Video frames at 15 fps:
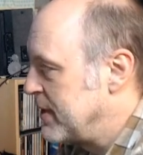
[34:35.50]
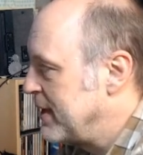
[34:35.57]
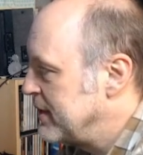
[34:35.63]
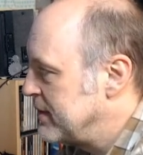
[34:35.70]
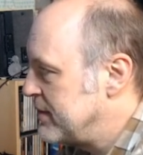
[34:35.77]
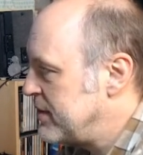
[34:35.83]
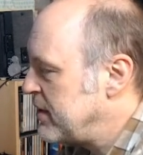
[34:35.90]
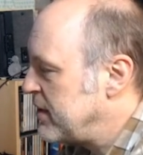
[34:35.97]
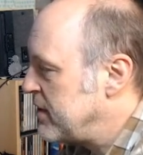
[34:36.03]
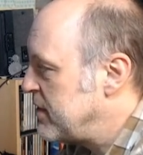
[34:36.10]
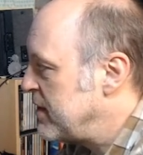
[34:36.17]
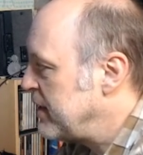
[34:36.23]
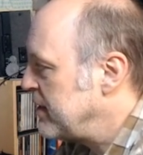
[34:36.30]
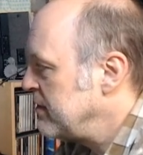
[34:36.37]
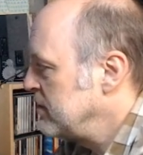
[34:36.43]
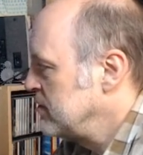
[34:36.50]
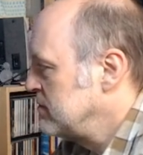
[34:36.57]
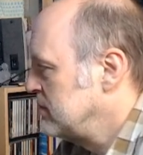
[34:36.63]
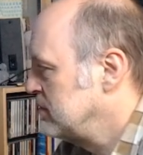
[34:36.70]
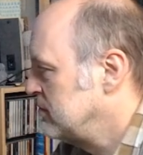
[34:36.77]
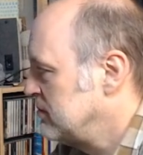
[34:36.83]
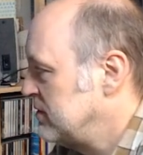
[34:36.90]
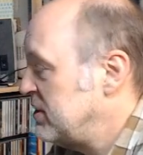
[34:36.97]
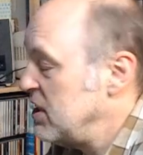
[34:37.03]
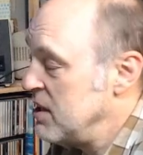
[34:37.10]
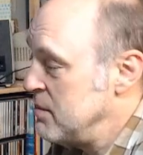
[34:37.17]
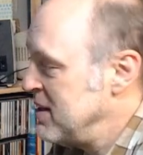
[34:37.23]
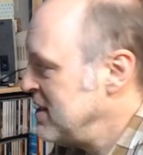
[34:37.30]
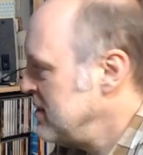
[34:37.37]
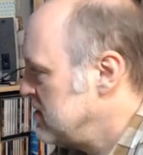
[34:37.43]
Silly thing. Silly
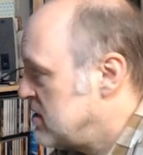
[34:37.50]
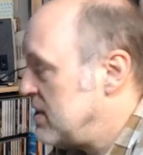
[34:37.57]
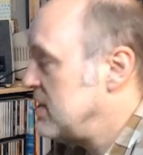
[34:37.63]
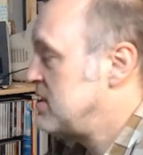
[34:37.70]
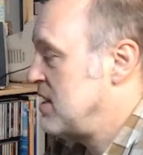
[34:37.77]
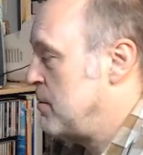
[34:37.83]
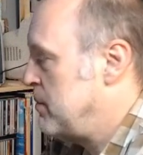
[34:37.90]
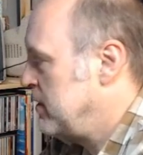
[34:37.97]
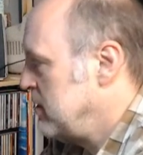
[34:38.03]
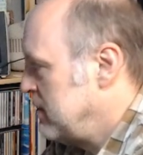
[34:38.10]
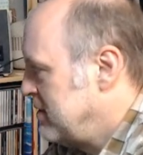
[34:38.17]
me. Silly someone.